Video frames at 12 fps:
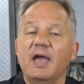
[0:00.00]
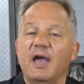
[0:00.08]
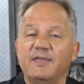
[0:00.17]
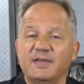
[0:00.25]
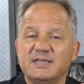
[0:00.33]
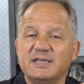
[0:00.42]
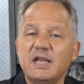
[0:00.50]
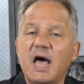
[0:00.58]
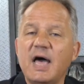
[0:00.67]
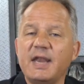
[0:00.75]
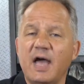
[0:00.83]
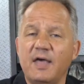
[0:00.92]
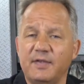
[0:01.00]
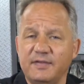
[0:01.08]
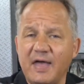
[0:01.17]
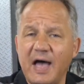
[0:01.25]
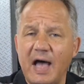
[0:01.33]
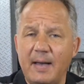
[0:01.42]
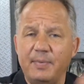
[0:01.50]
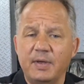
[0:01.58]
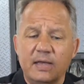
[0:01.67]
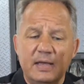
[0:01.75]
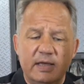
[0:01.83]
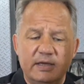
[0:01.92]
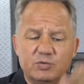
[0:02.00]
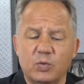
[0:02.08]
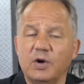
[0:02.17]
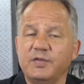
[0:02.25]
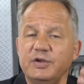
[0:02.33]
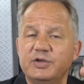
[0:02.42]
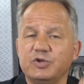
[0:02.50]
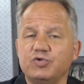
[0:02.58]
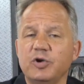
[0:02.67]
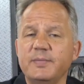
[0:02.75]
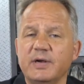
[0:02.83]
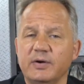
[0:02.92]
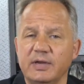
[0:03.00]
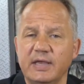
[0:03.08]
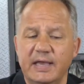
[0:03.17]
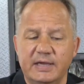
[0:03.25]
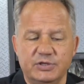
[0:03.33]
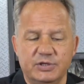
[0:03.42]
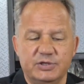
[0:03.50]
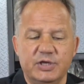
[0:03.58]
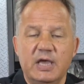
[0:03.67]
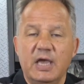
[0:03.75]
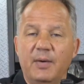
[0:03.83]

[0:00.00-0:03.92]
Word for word: and the slot on the top is where the distributor engages.